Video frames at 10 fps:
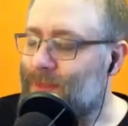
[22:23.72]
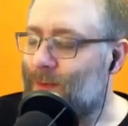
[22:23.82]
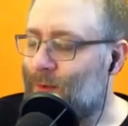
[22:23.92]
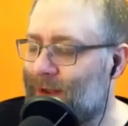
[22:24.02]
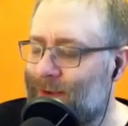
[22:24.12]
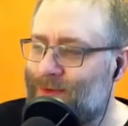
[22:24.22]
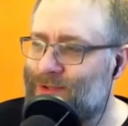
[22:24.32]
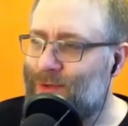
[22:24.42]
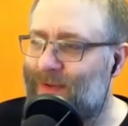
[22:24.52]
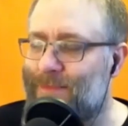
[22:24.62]
When I was
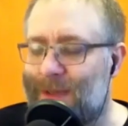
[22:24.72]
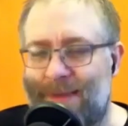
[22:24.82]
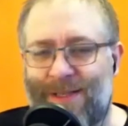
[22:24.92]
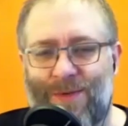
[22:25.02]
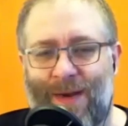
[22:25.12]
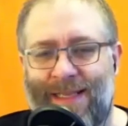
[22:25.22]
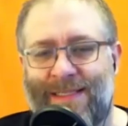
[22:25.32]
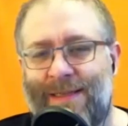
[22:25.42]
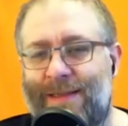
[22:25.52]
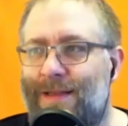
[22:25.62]
sort of in my
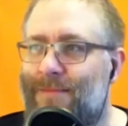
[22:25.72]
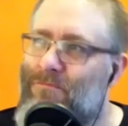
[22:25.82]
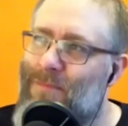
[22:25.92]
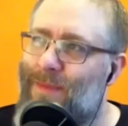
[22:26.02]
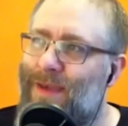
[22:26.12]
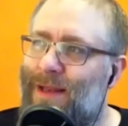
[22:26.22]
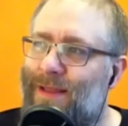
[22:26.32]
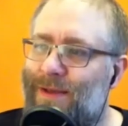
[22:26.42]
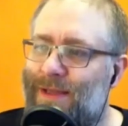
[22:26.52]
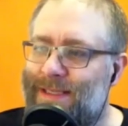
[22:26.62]
mid-20s, maybe early
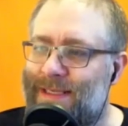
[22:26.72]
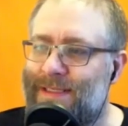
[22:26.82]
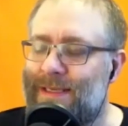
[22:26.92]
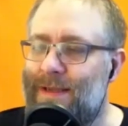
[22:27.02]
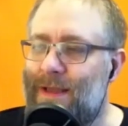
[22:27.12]
30s,